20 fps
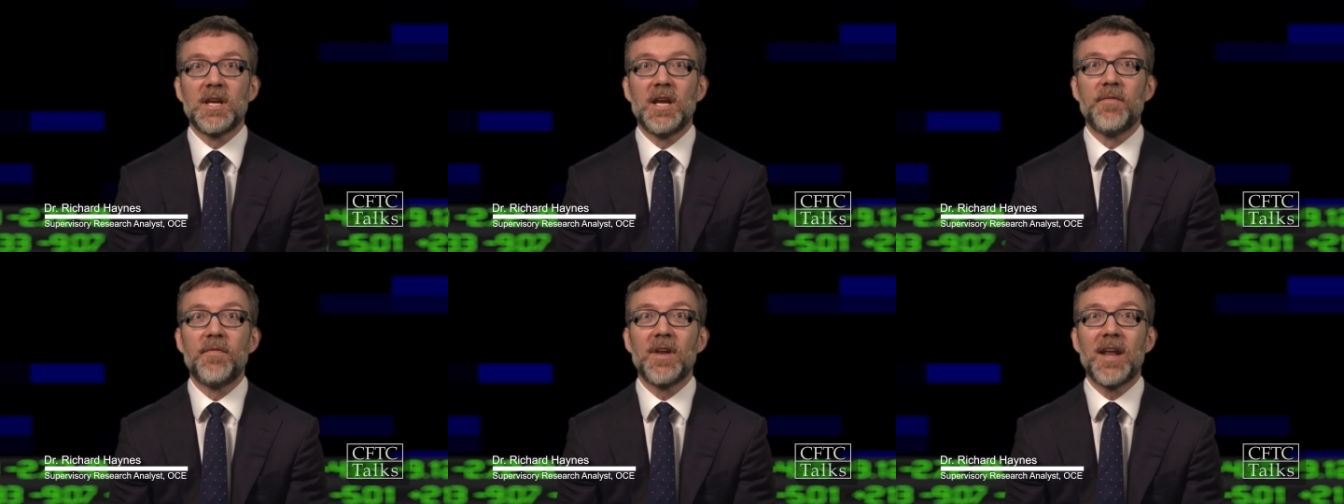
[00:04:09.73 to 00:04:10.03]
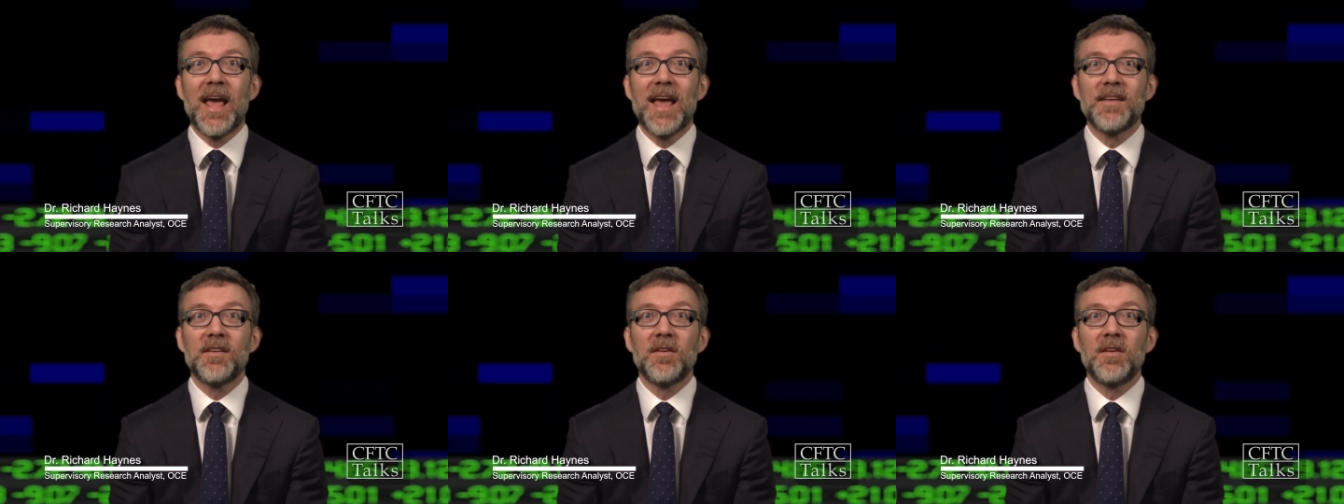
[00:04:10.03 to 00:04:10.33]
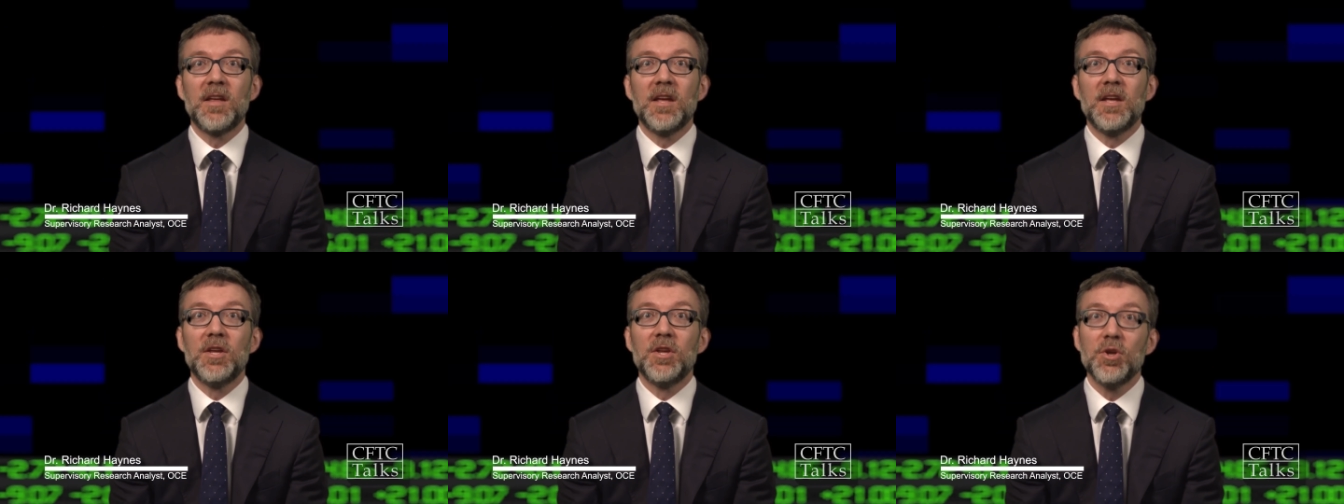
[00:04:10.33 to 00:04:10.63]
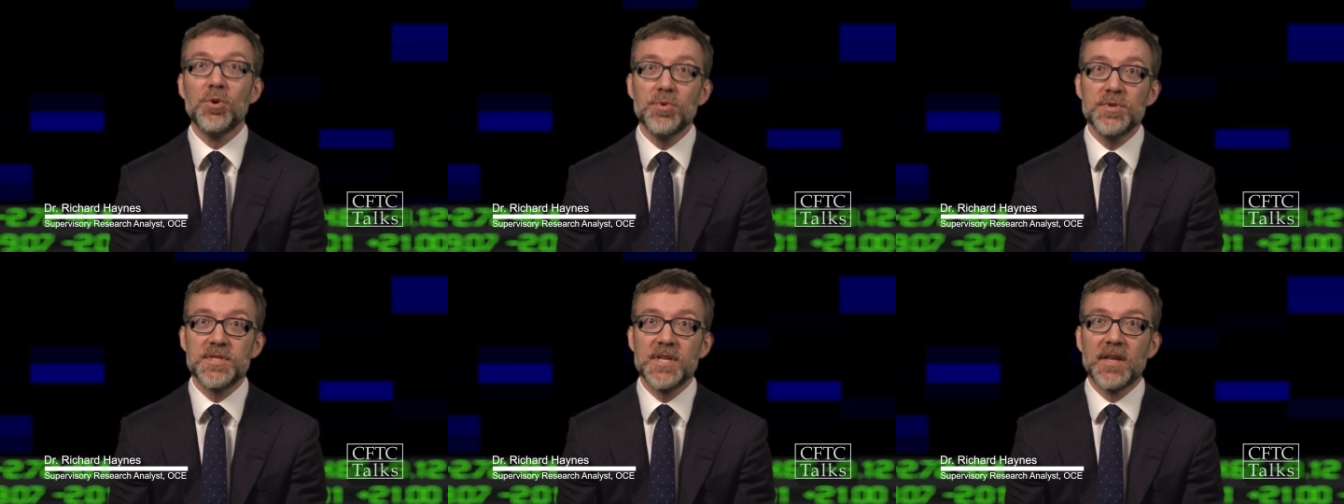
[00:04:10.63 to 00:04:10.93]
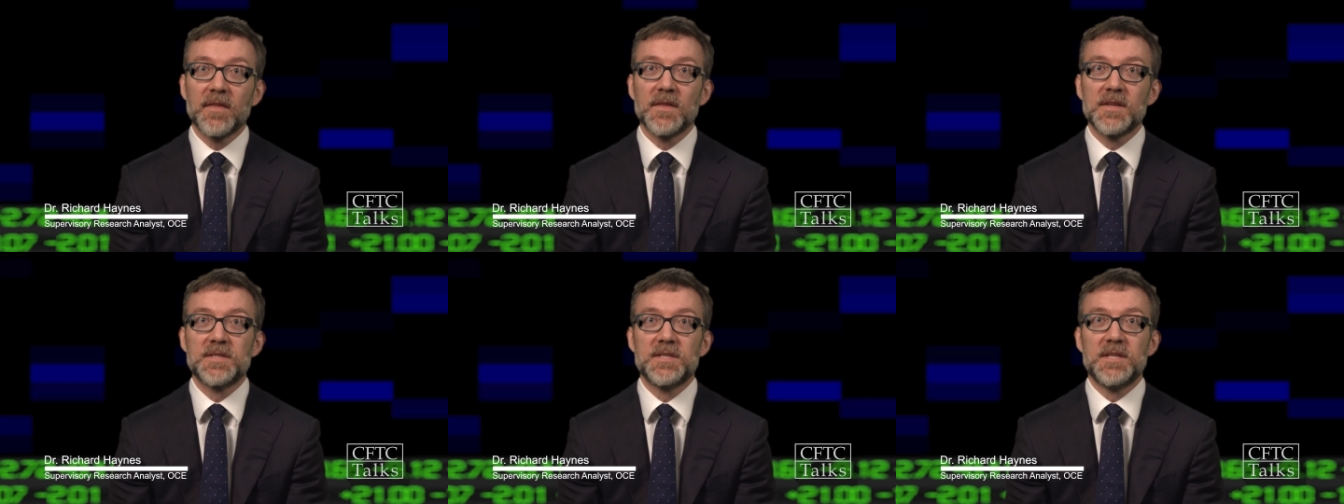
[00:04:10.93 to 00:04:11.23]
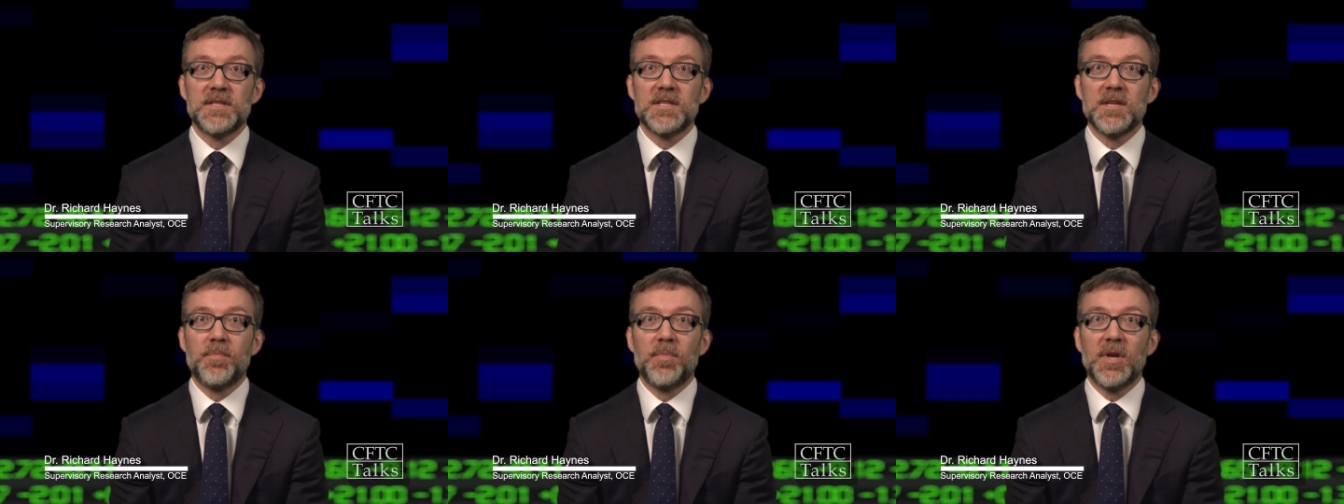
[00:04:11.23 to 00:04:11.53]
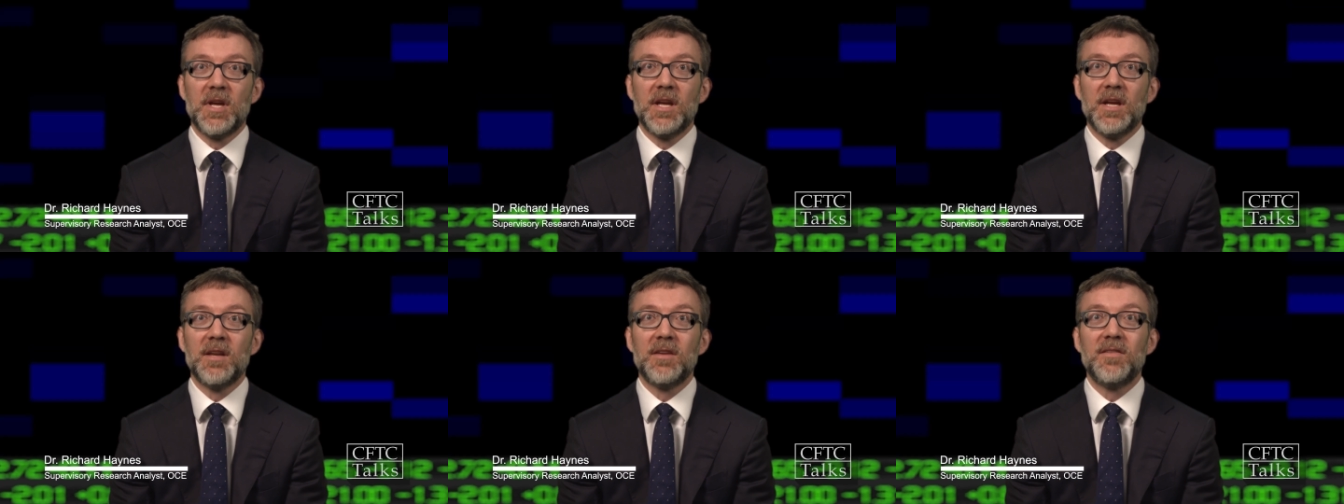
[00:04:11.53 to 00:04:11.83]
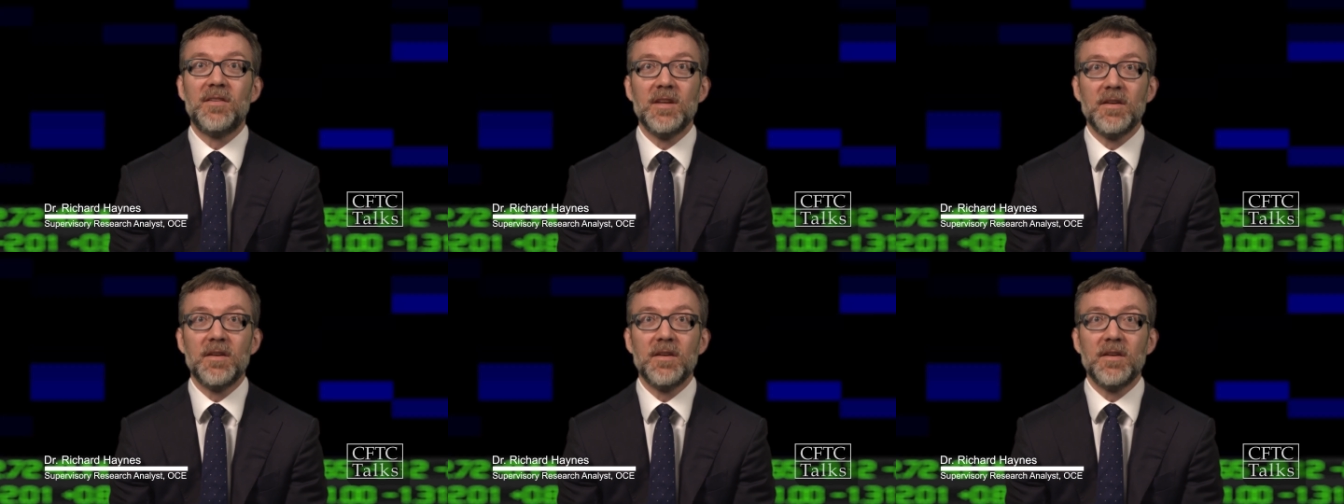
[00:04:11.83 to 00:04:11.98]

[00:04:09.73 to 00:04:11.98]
if an entity using the CCP